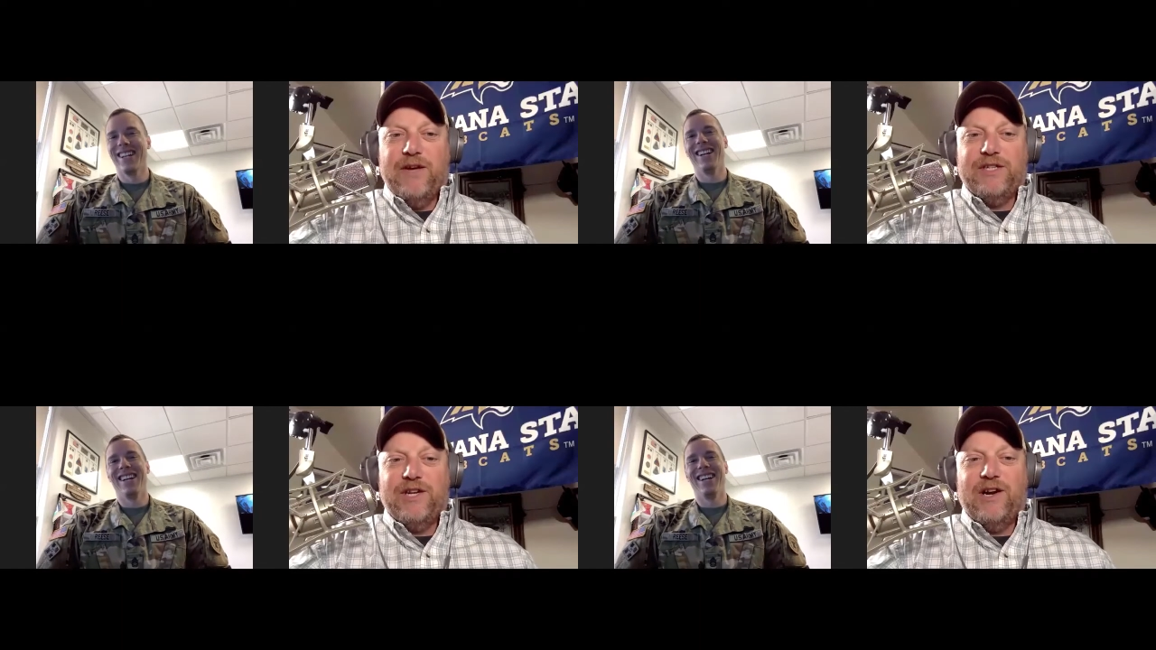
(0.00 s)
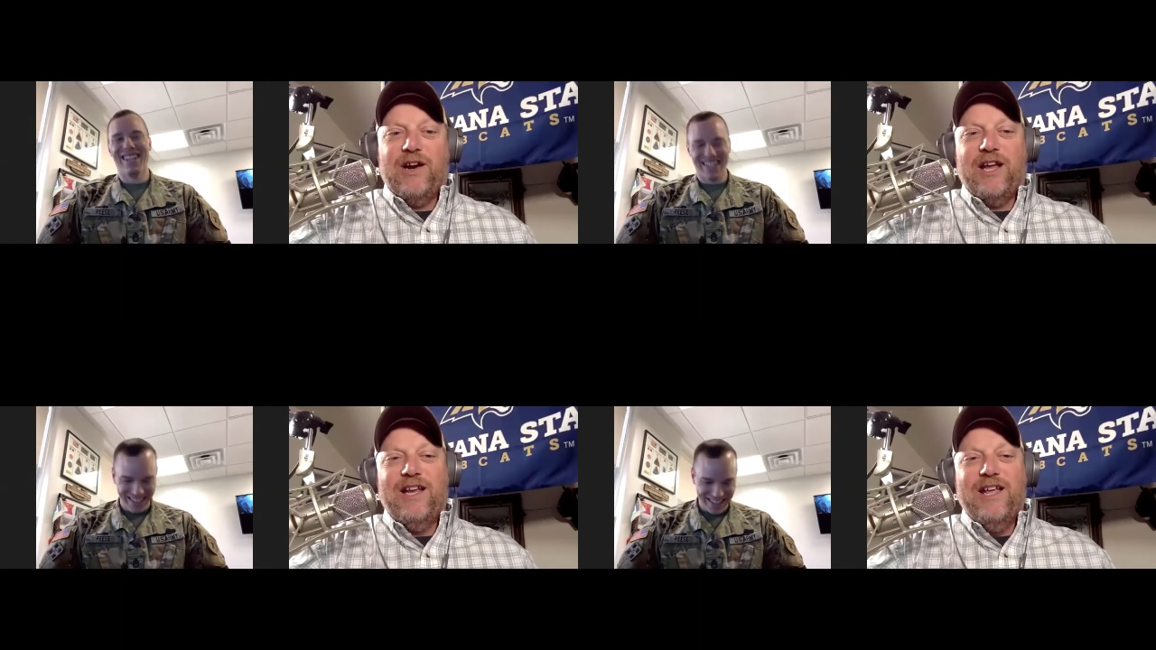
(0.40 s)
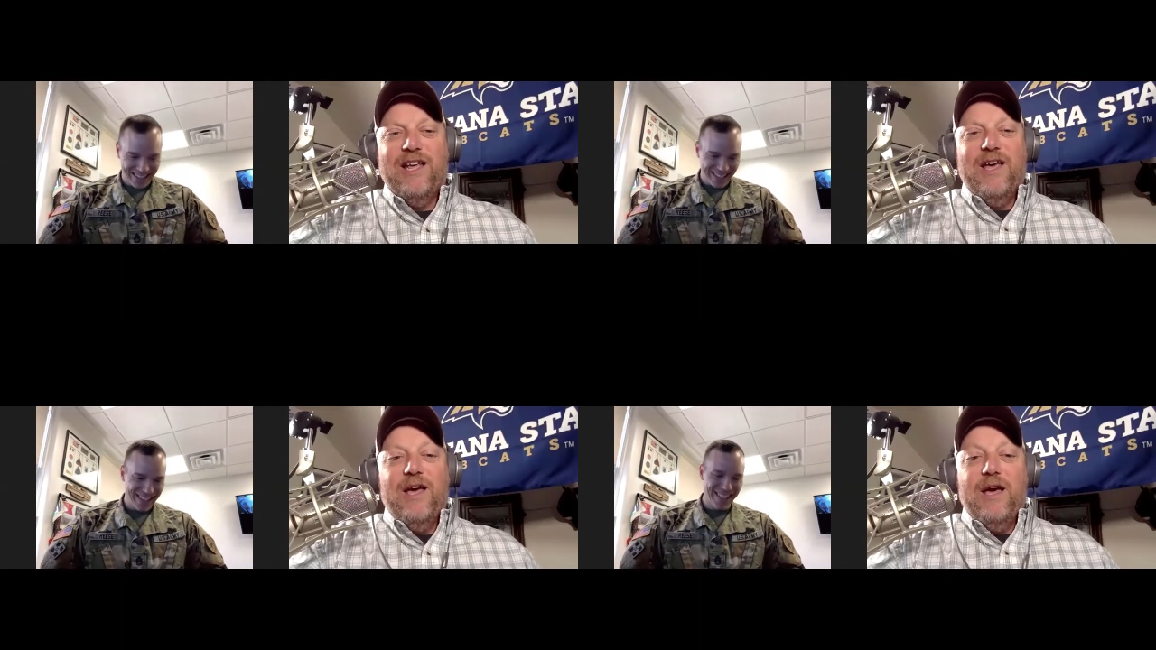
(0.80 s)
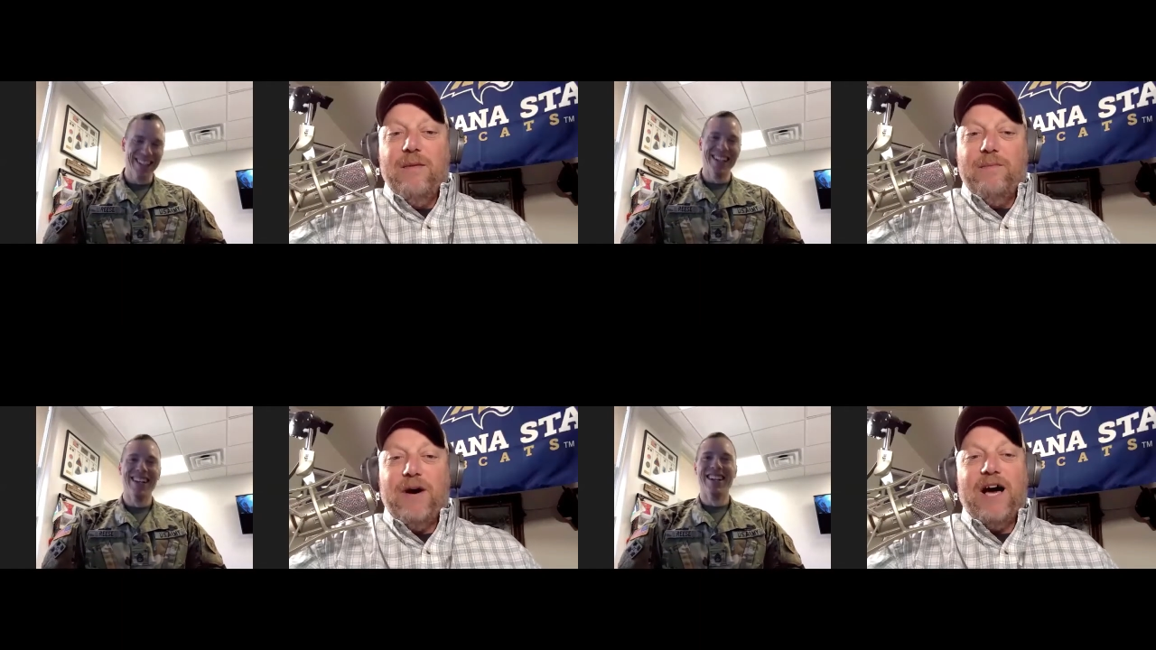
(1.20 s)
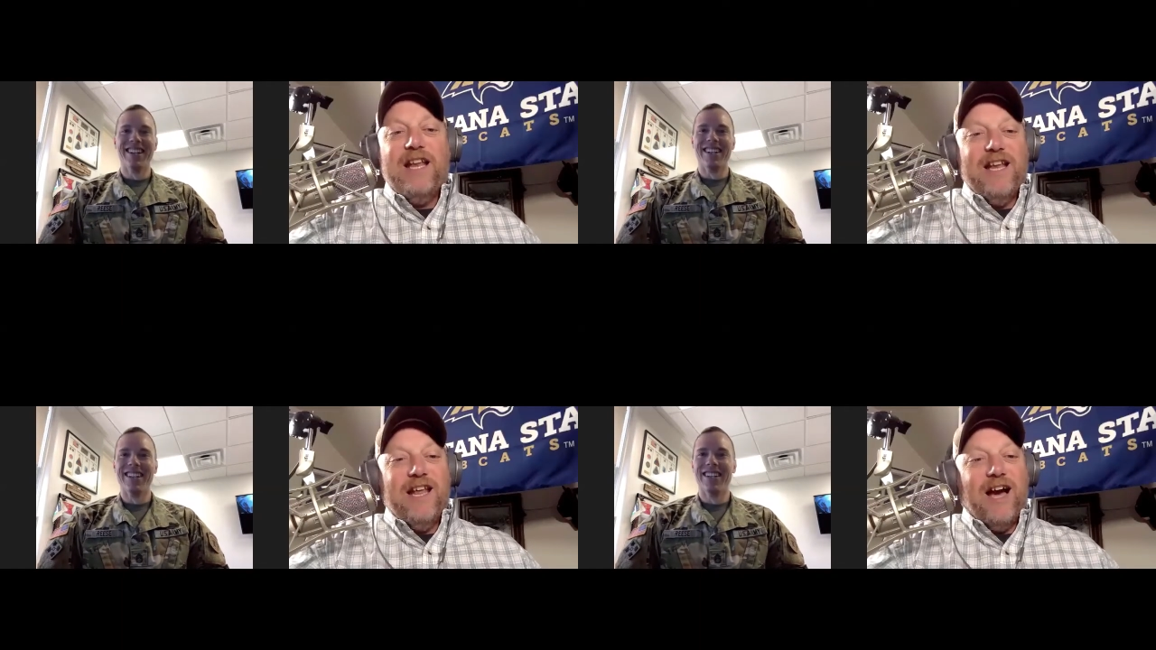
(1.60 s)
Speaker 1: veterinarian.
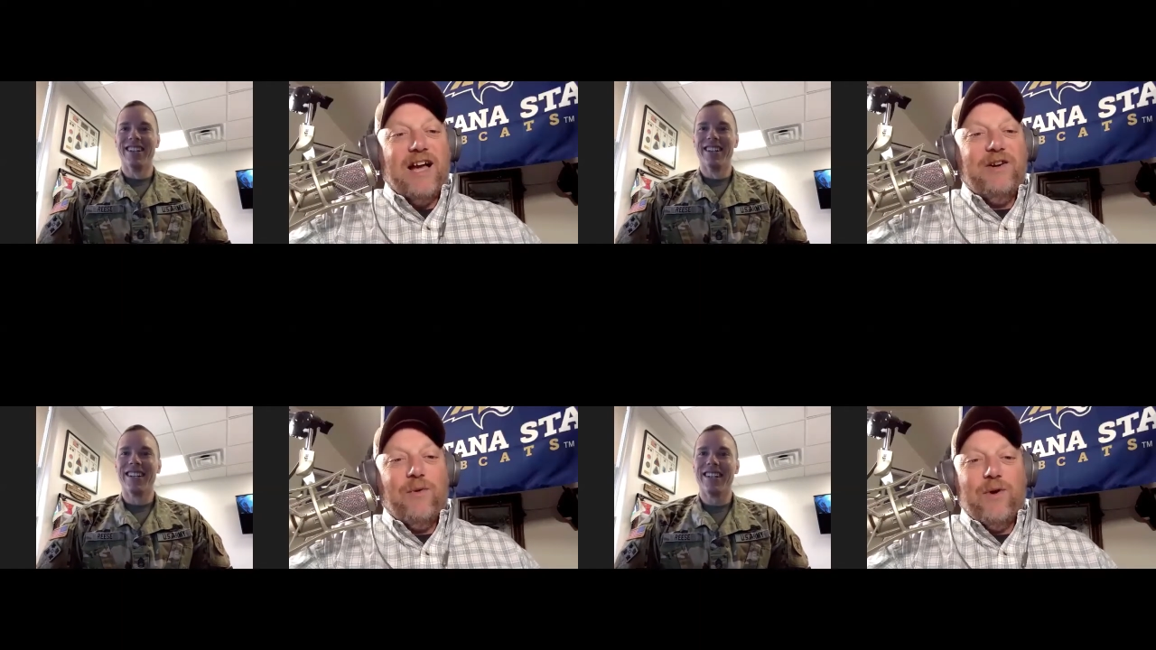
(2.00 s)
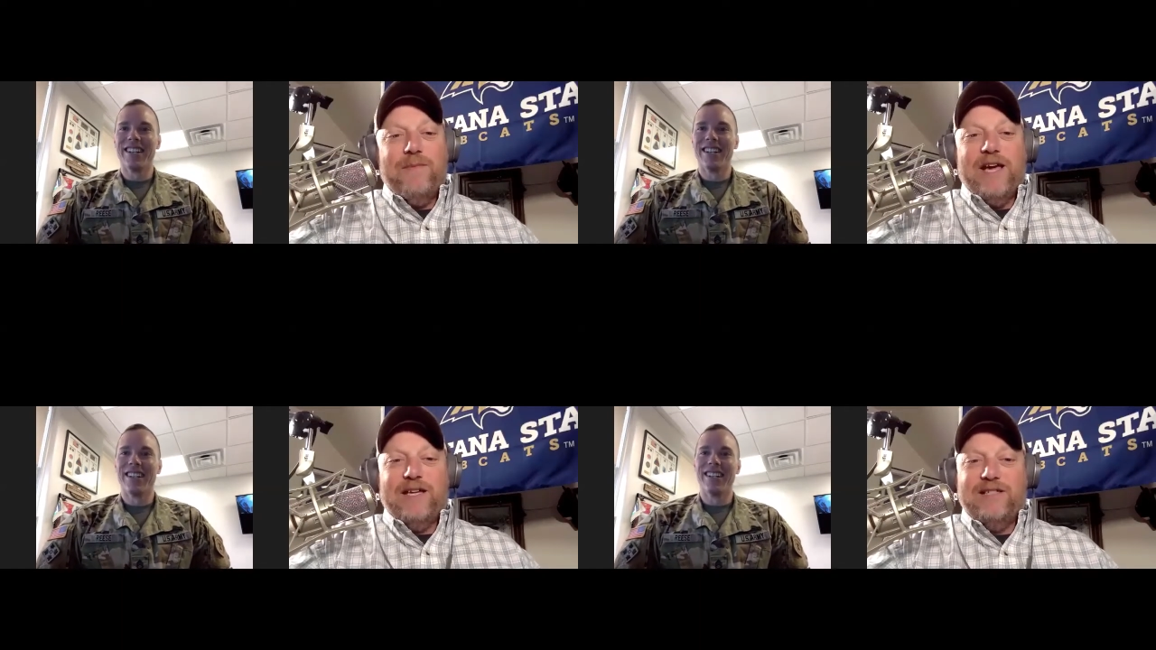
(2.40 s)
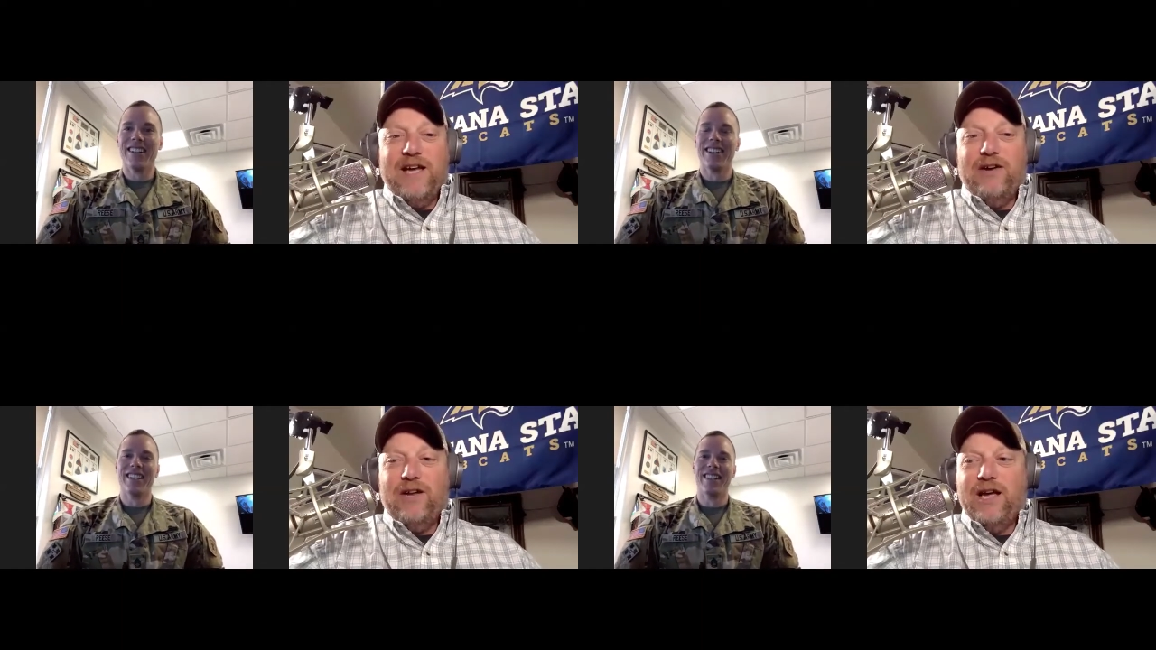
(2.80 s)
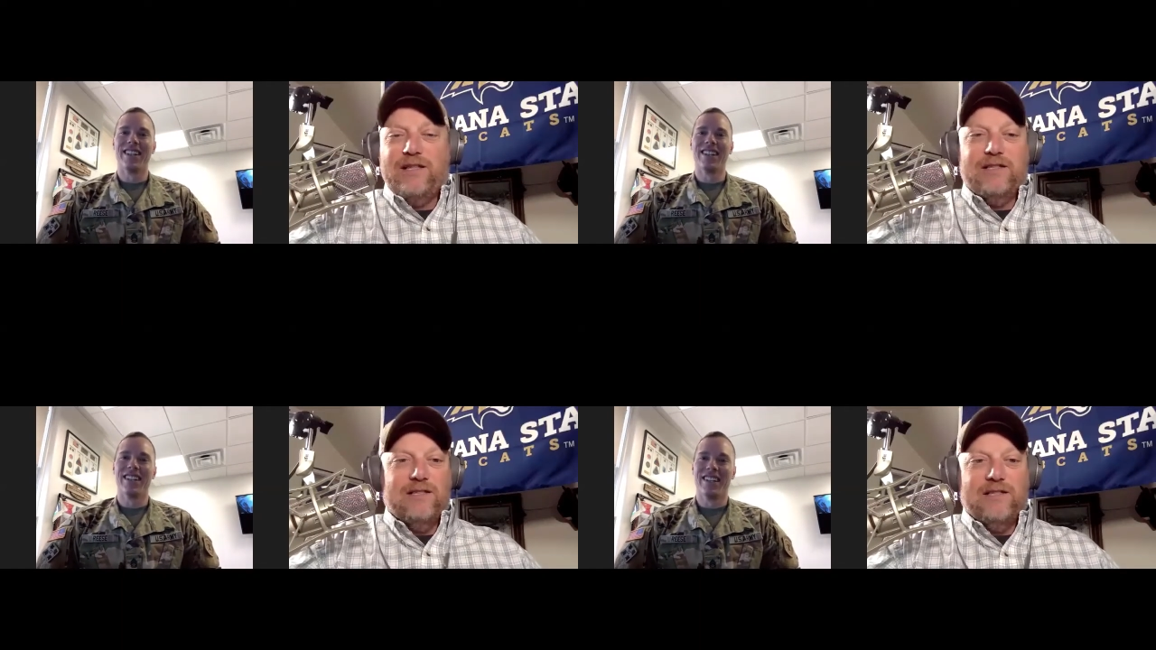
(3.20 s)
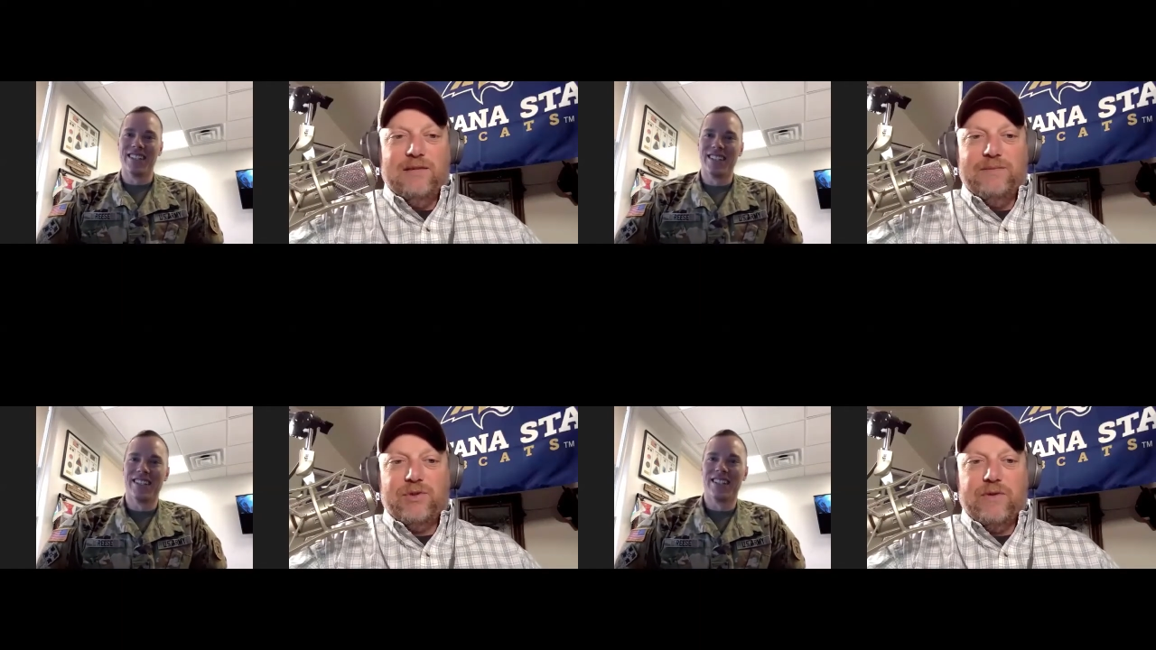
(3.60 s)
but I don't want to make it sound like this is
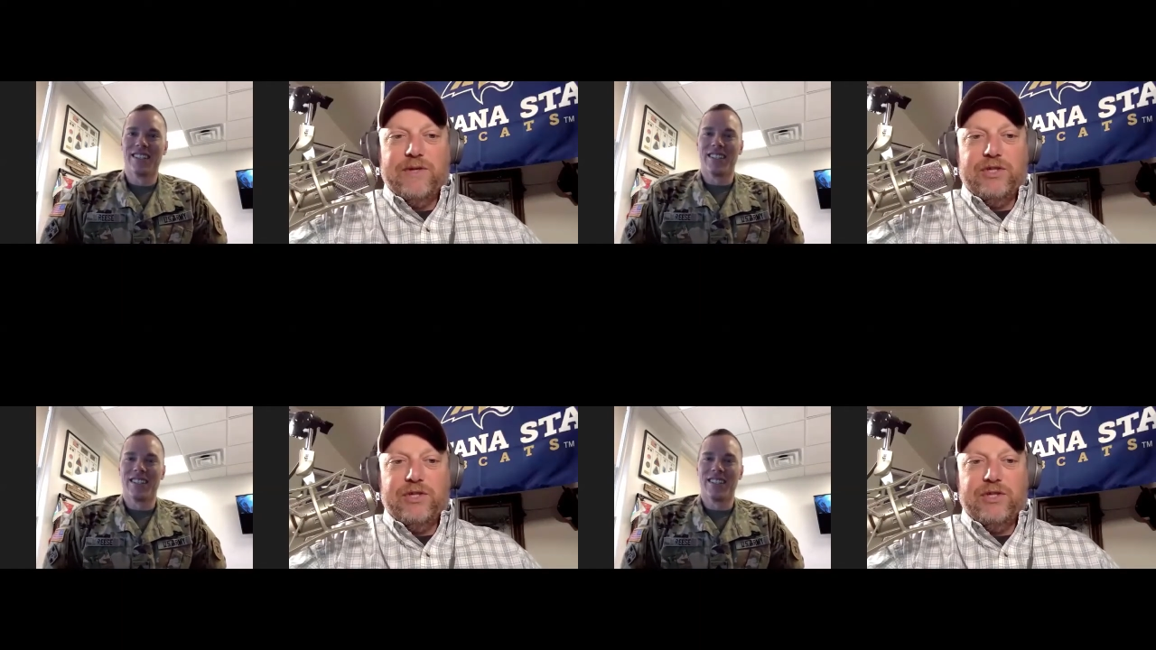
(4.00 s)
some sort of a